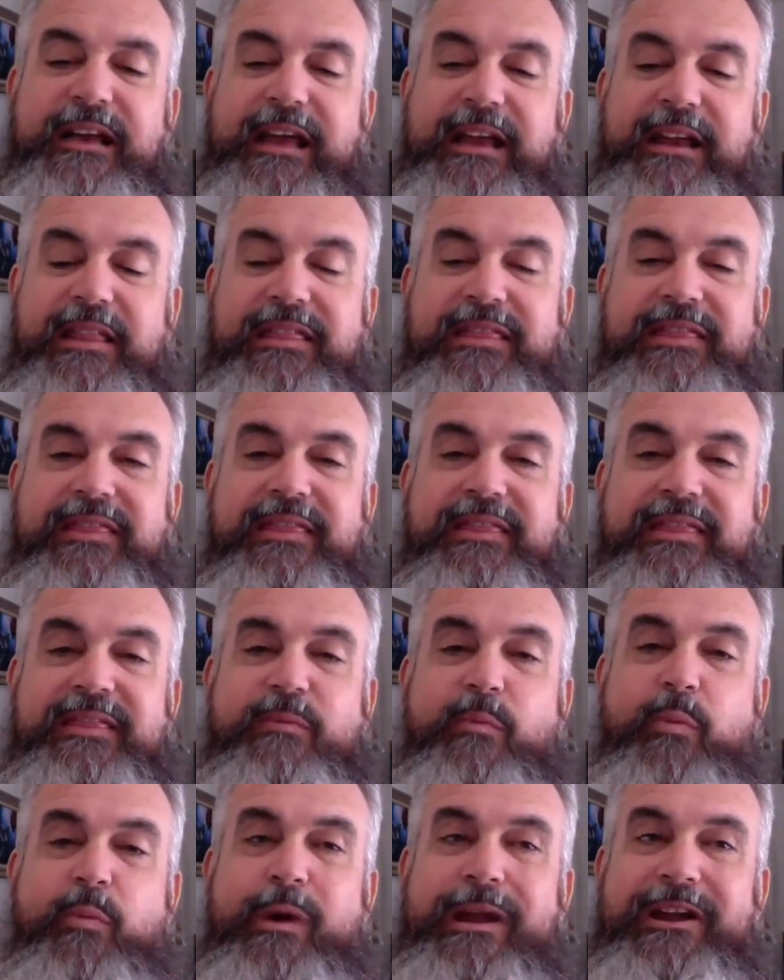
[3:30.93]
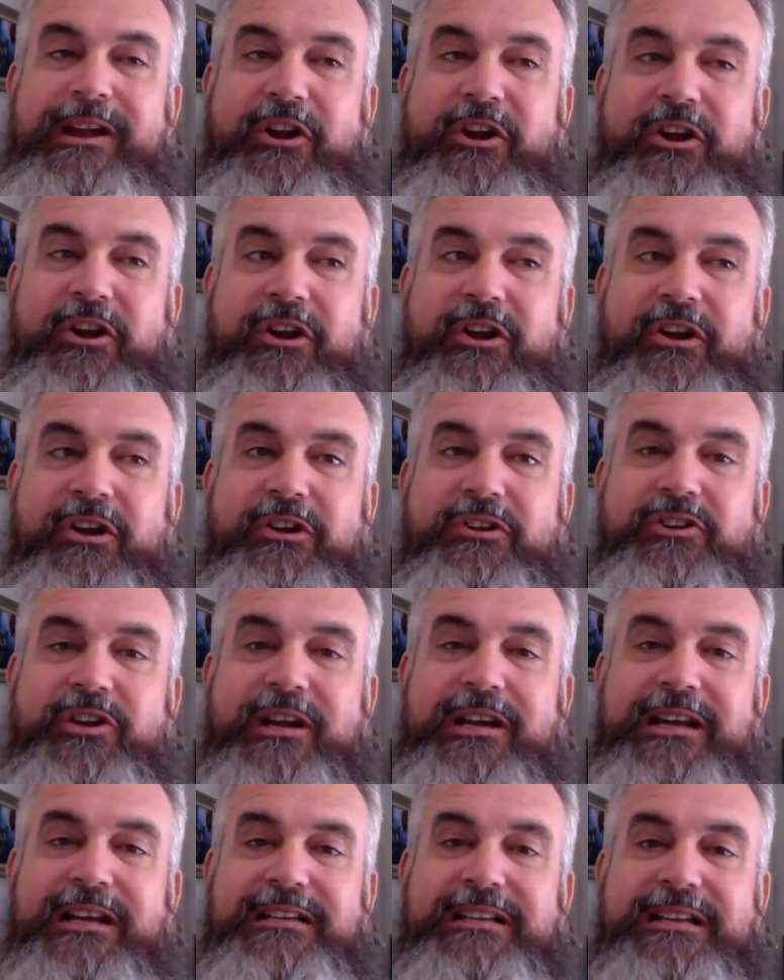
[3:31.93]
and we're
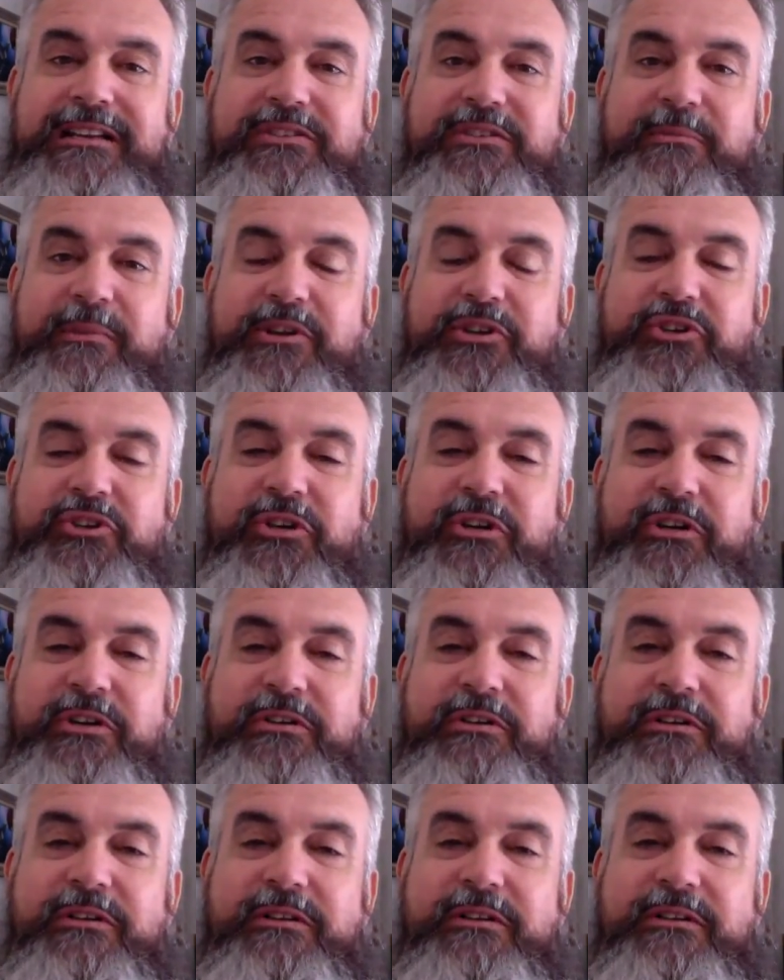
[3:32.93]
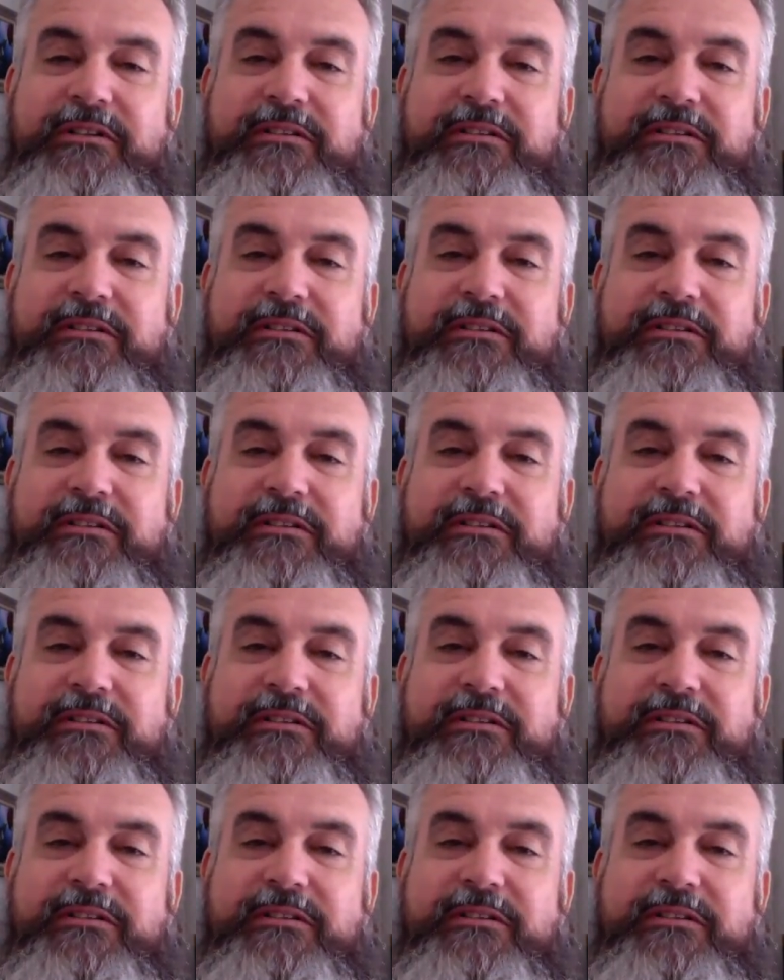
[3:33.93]
trying not to eat so much sugar.